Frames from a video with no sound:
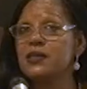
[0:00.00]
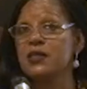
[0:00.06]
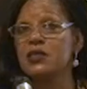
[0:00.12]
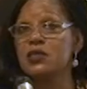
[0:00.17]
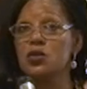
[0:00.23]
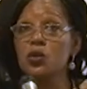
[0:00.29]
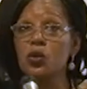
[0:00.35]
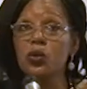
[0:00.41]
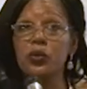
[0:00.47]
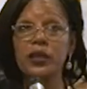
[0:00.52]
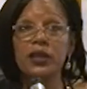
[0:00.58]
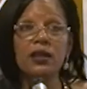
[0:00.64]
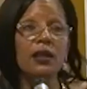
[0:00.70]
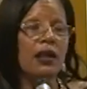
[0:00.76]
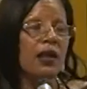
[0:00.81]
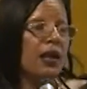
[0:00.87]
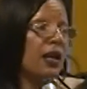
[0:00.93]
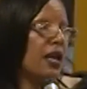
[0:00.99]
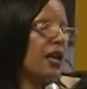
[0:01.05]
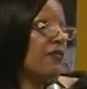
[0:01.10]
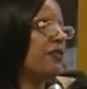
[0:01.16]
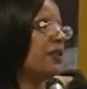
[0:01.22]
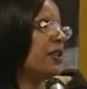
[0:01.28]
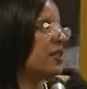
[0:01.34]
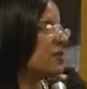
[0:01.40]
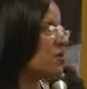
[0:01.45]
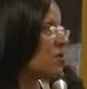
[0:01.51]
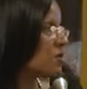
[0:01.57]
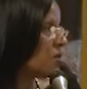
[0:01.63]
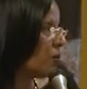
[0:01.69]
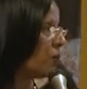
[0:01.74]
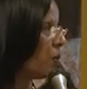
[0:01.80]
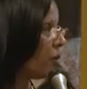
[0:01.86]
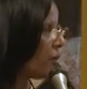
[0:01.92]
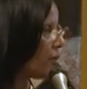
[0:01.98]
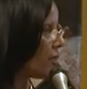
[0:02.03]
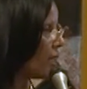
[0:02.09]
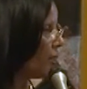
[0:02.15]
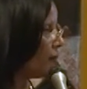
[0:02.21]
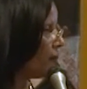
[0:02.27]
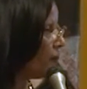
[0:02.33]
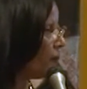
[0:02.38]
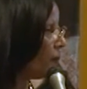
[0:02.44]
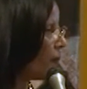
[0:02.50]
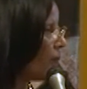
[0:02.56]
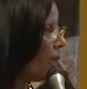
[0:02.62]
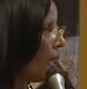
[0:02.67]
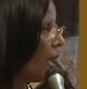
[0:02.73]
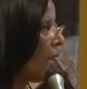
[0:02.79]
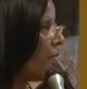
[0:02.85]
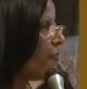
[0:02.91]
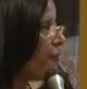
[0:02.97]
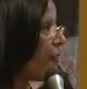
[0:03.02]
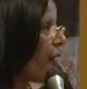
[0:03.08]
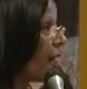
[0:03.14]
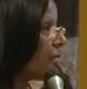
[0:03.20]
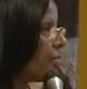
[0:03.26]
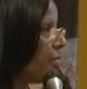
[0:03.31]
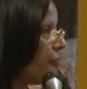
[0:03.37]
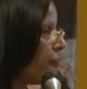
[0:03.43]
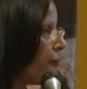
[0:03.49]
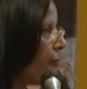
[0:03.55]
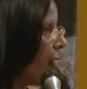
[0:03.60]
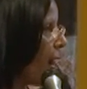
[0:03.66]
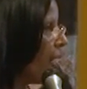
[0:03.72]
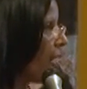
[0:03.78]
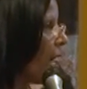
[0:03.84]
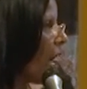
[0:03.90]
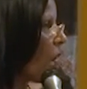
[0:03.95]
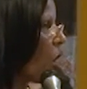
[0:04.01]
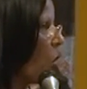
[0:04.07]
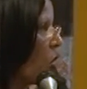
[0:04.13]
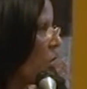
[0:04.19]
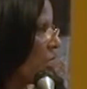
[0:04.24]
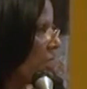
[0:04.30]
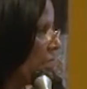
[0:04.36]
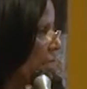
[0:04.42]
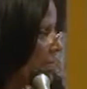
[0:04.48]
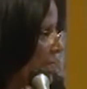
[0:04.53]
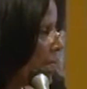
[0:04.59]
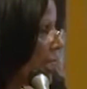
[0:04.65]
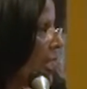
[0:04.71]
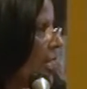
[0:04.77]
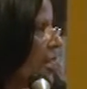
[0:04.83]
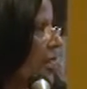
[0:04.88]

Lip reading: There's no real evidence to support that. In fact, they find a consistently